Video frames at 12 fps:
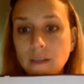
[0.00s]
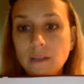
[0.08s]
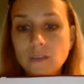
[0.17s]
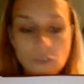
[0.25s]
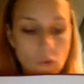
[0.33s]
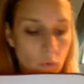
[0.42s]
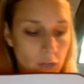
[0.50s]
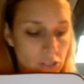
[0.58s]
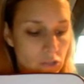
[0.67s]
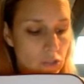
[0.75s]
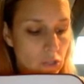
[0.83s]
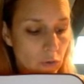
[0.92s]
So what
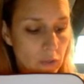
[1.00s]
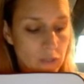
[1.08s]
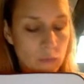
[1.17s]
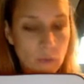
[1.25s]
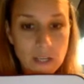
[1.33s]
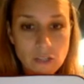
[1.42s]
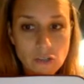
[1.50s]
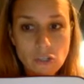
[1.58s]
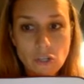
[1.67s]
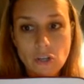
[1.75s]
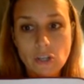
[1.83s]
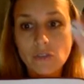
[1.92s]
you do is when it's your
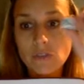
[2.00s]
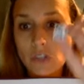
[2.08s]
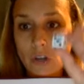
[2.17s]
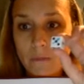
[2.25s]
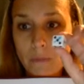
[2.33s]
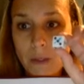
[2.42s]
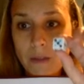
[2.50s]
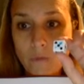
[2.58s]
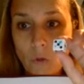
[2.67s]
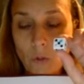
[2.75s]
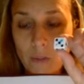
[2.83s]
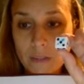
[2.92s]
turn, you start by
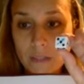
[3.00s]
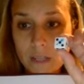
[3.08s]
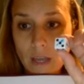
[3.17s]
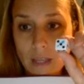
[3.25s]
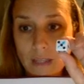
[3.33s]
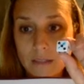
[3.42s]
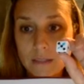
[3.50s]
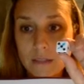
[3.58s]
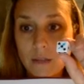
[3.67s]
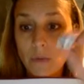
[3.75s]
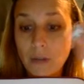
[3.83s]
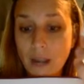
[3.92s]
rolling the dice.
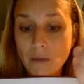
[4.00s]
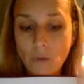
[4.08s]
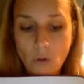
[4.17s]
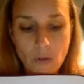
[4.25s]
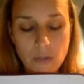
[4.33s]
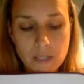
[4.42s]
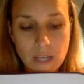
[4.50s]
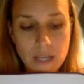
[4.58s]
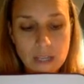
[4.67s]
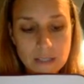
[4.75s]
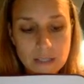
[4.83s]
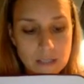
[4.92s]
Now, when I roll the
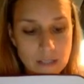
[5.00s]
dice,